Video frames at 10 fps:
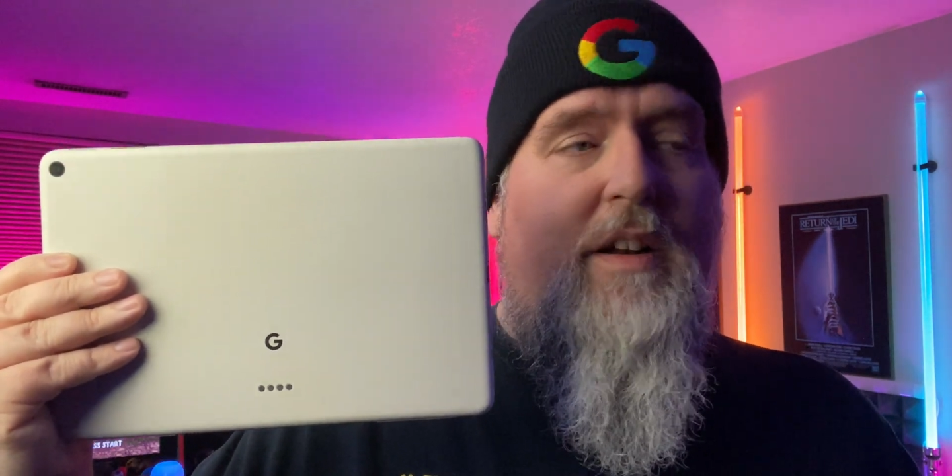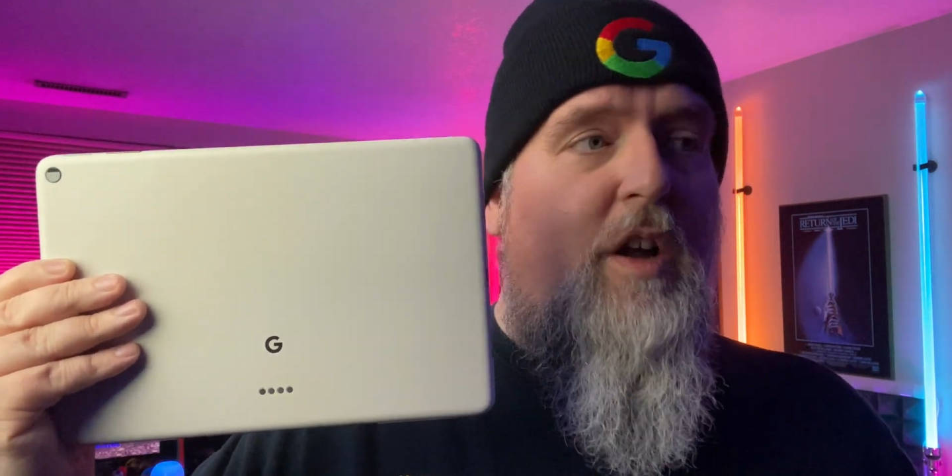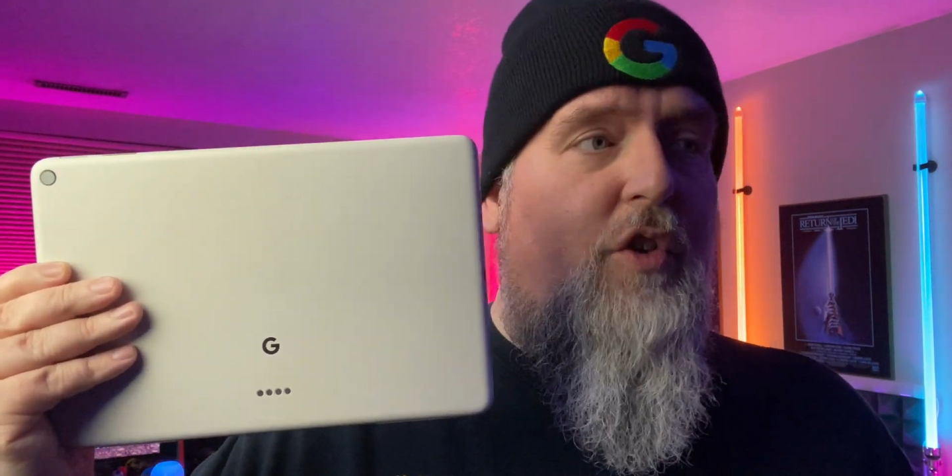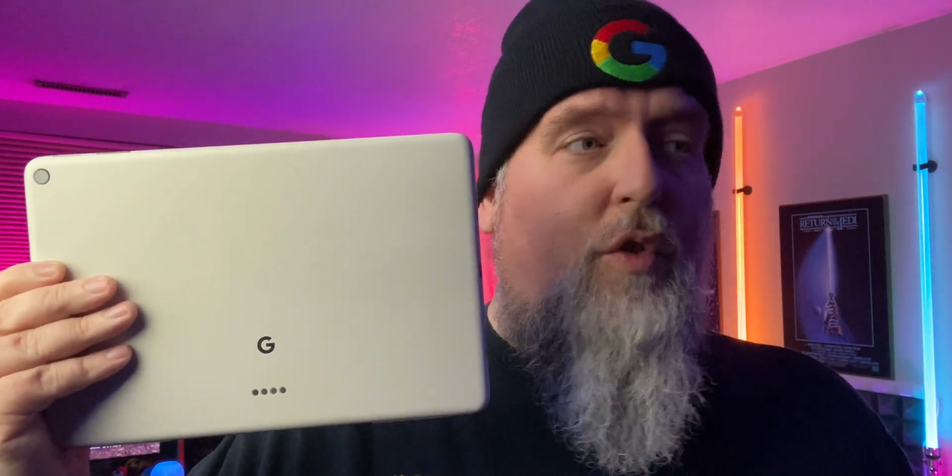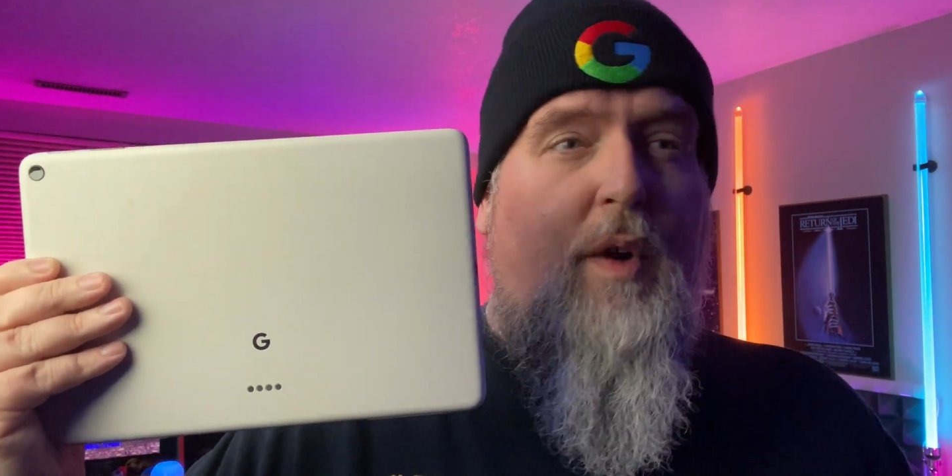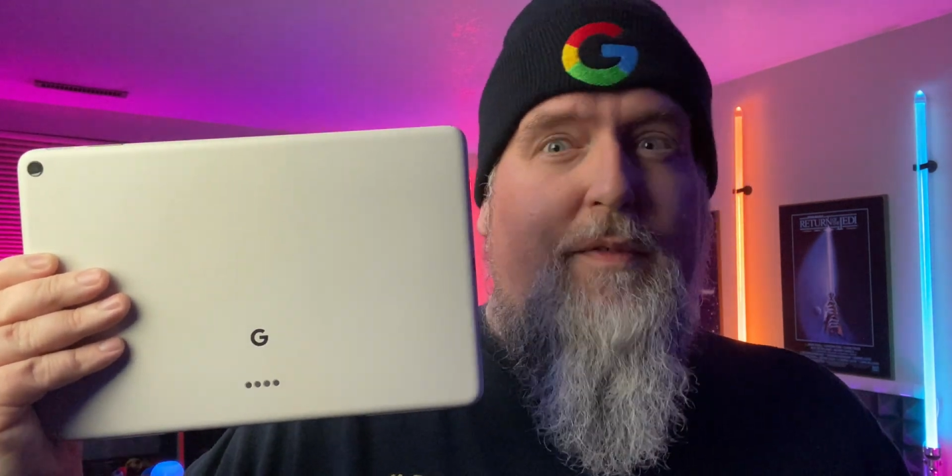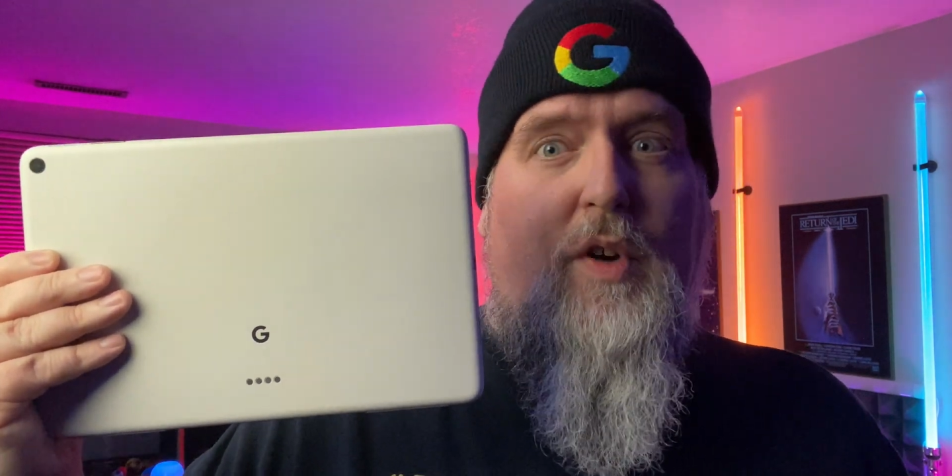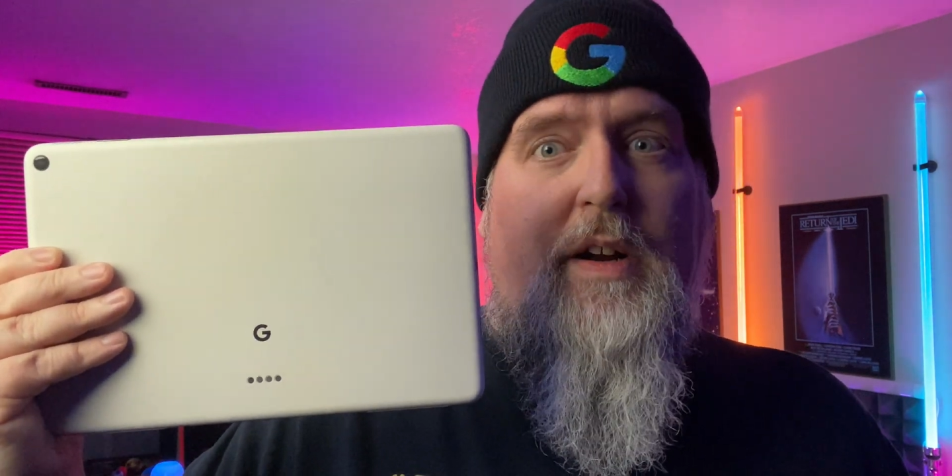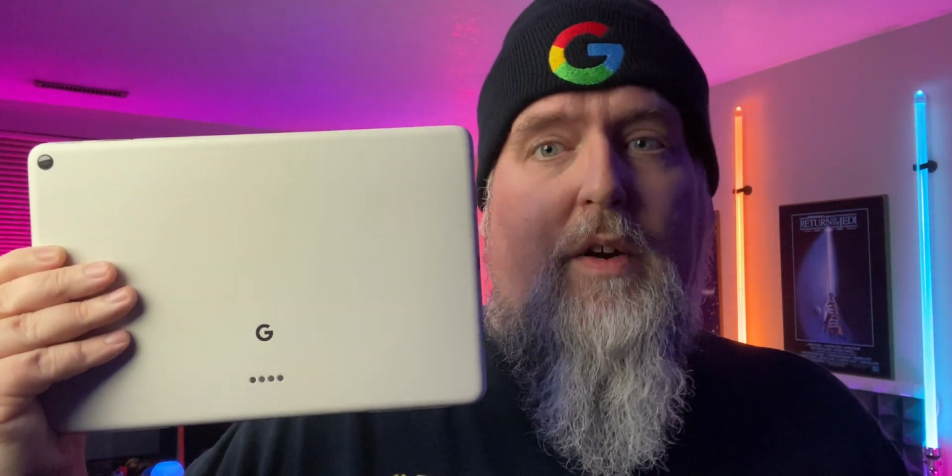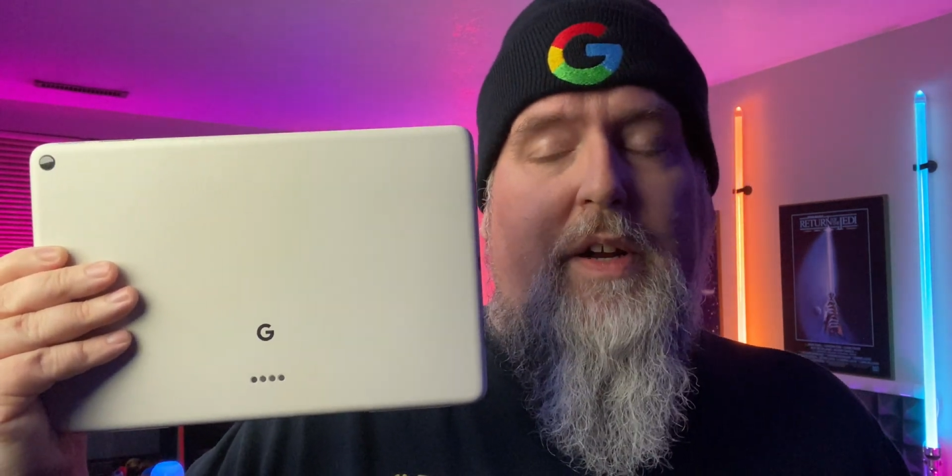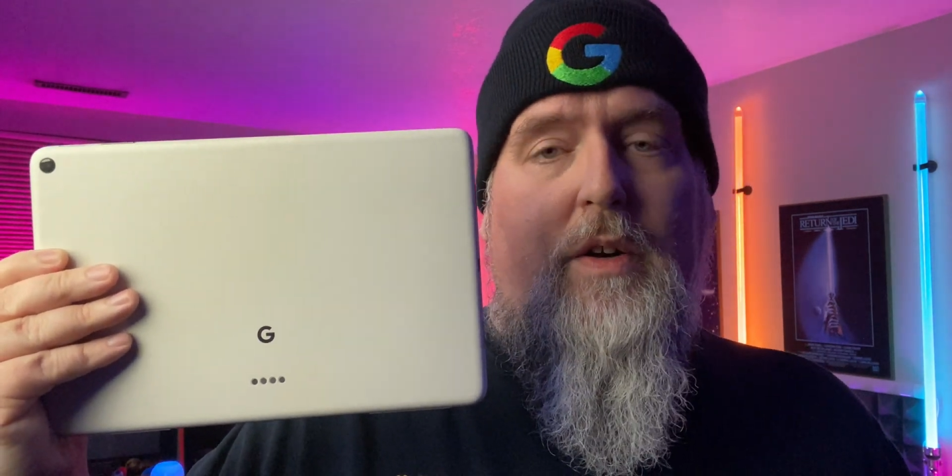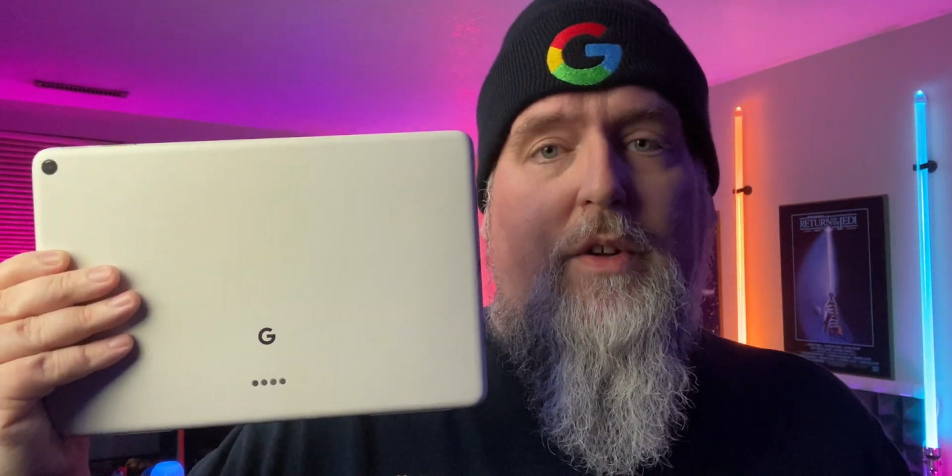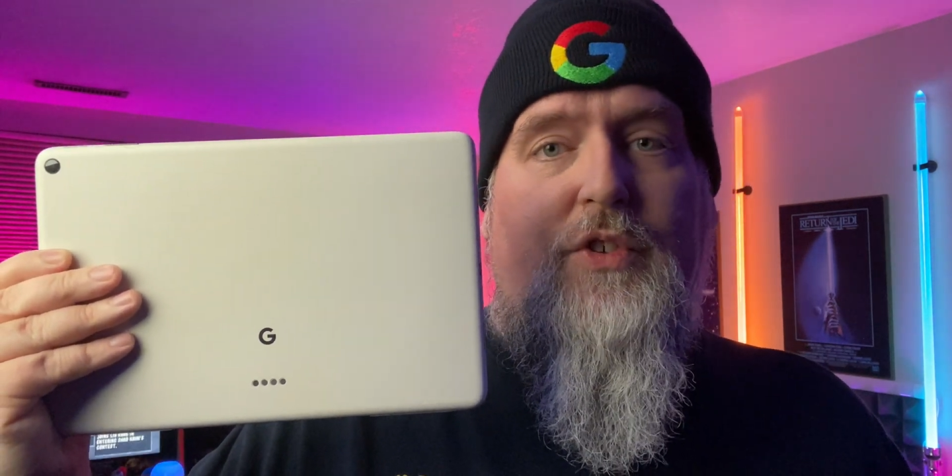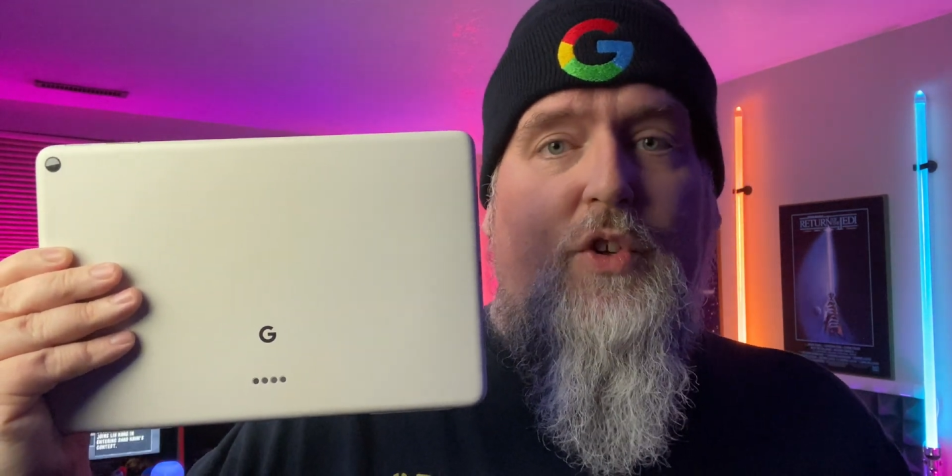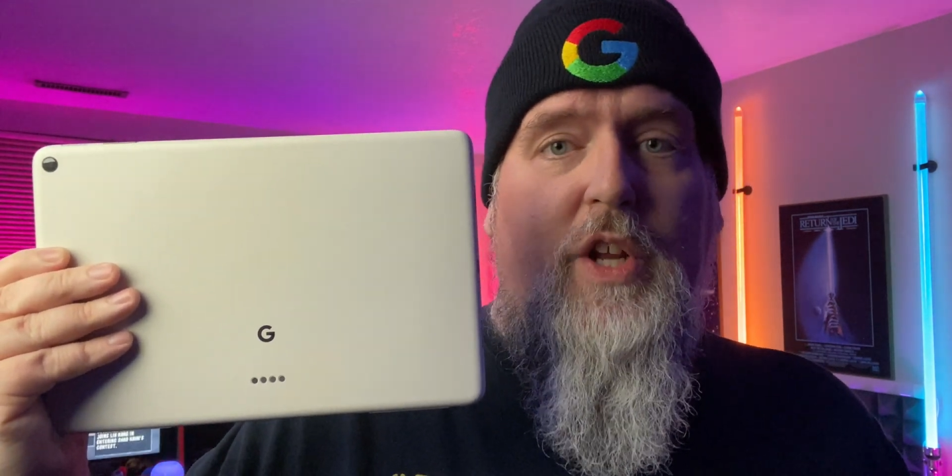and also I've tried it out here in the
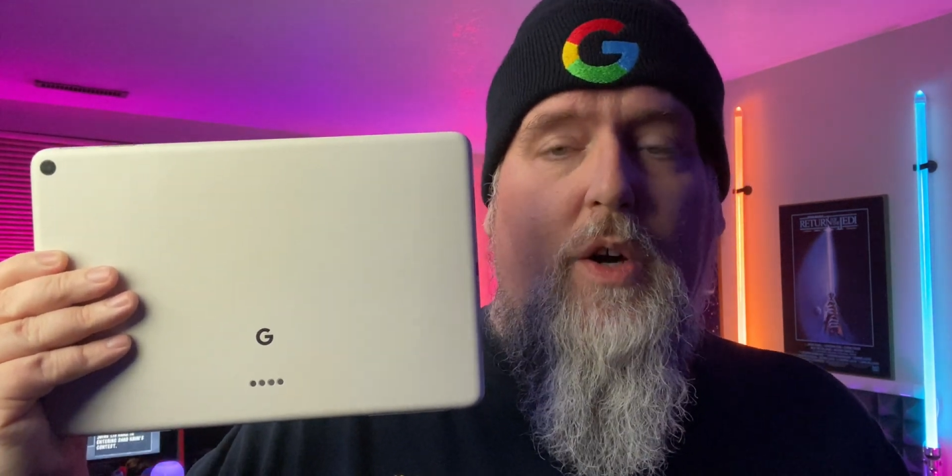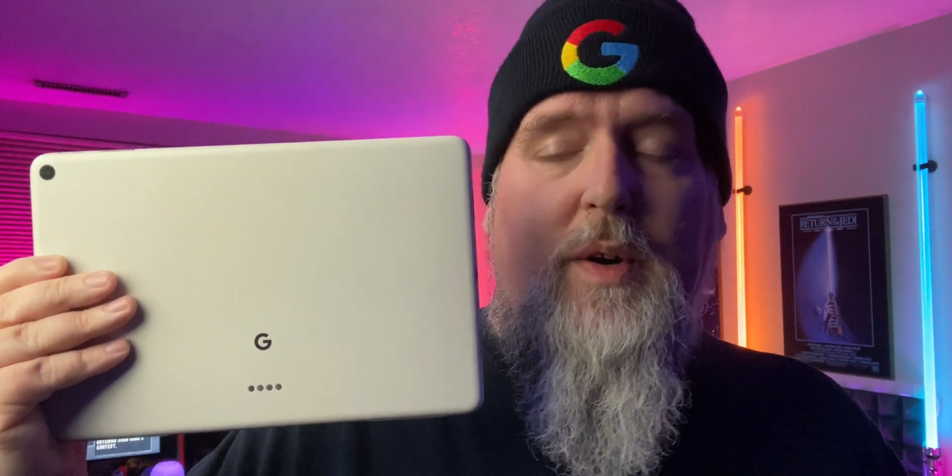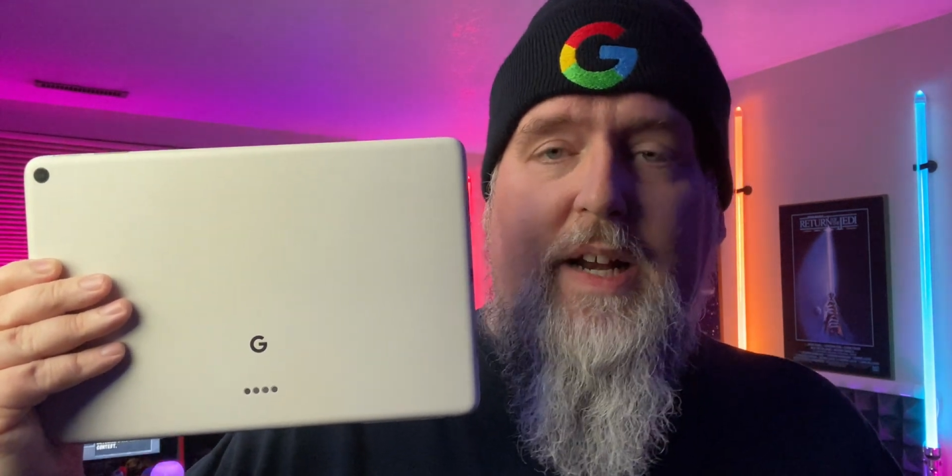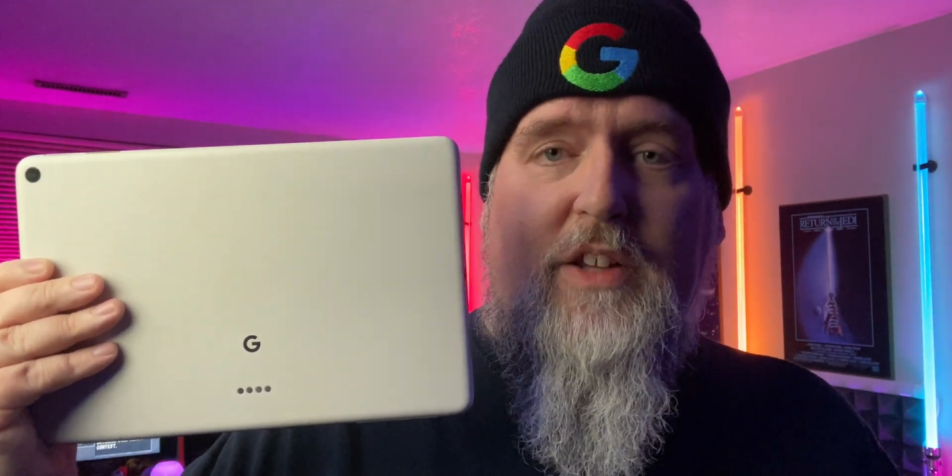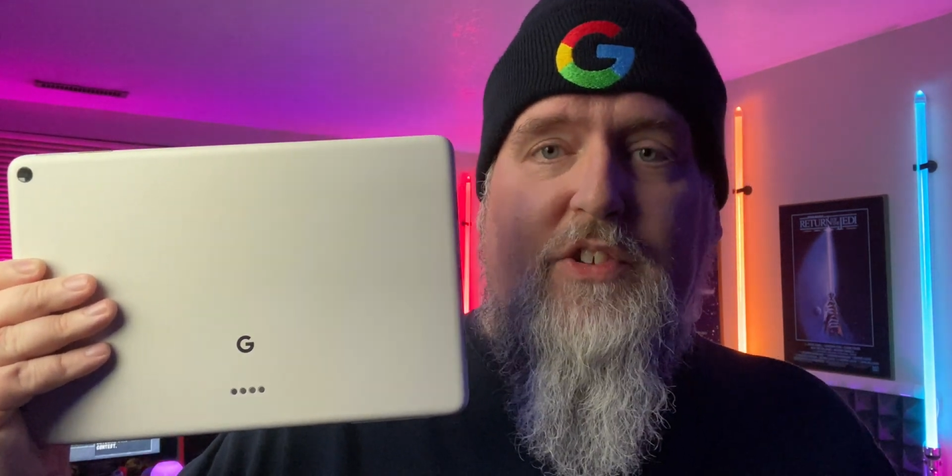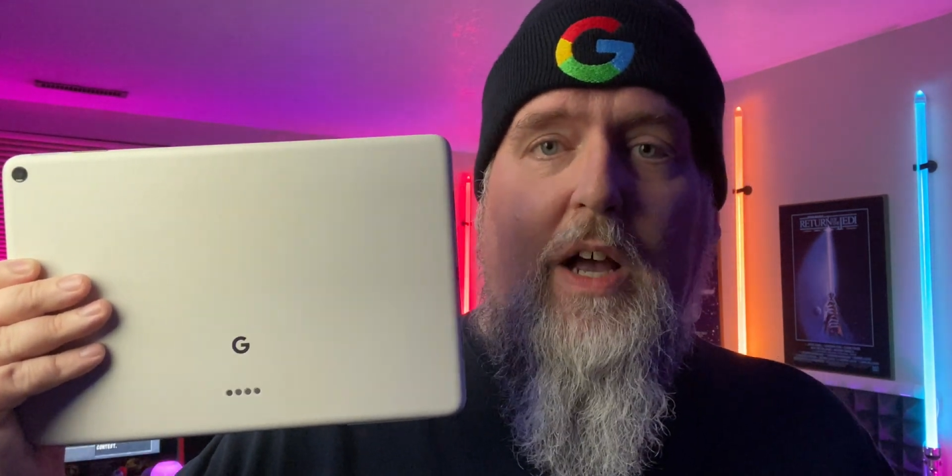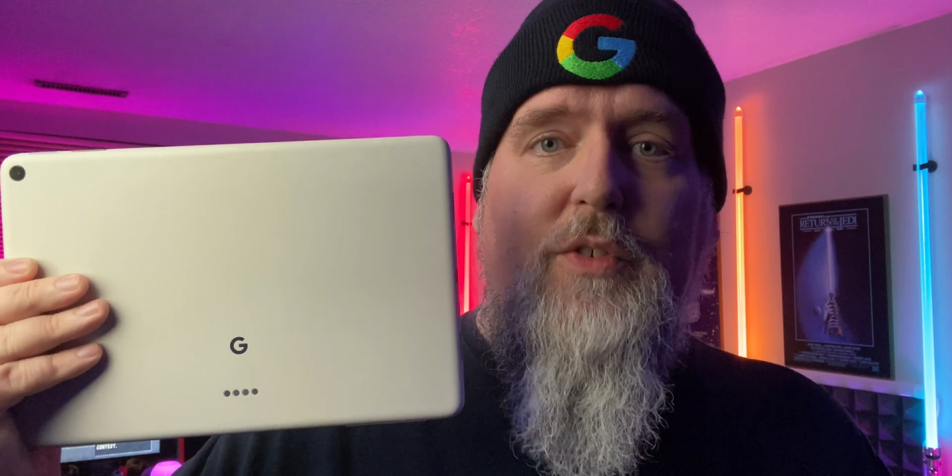studio and it sounds